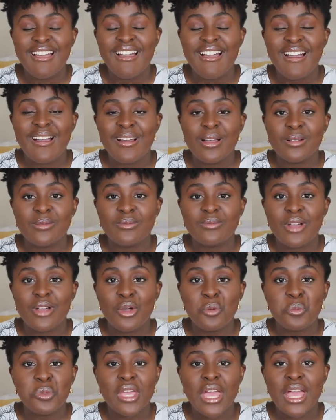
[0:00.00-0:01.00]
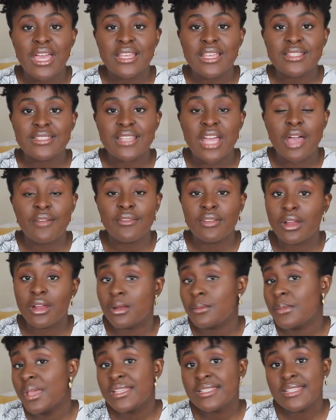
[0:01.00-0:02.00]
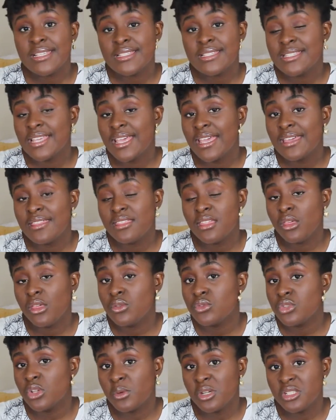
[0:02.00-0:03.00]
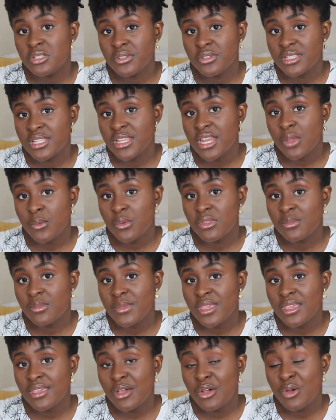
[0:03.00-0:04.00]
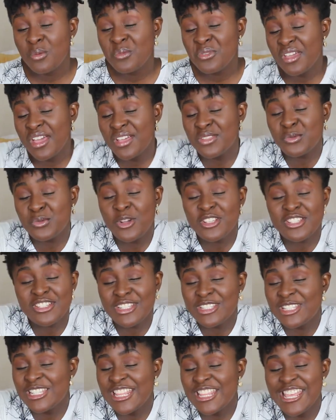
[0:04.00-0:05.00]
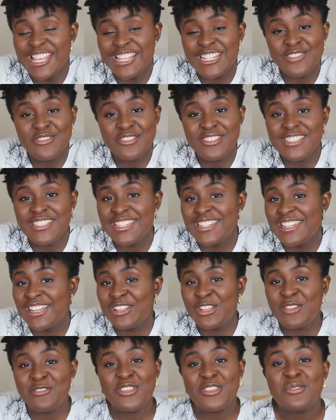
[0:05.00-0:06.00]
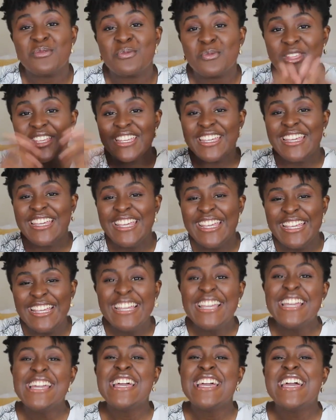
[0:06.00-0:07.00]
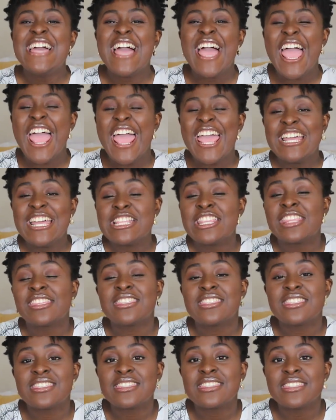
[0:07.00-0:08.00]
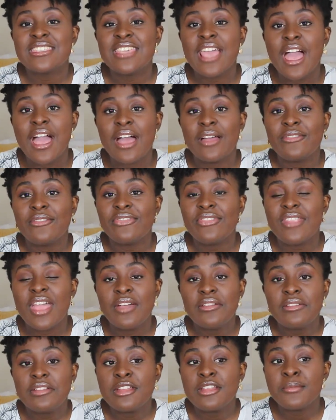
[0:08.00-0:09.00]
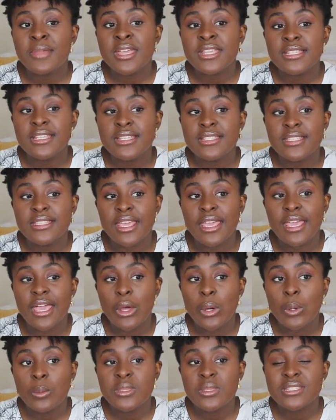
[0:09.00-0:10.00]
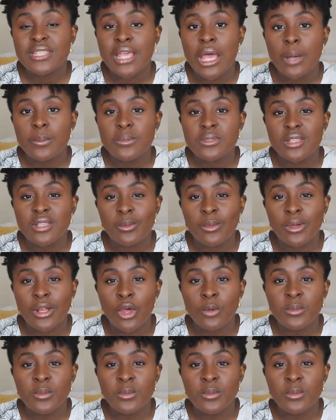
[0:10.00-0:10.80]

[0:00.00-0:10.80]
I hope you guys are having an amazing day. Thank you so much for sitting with me. I hope you guys watched it to the end. If you did, I love you. And yeah, have an amazing day. I hope this helped someone.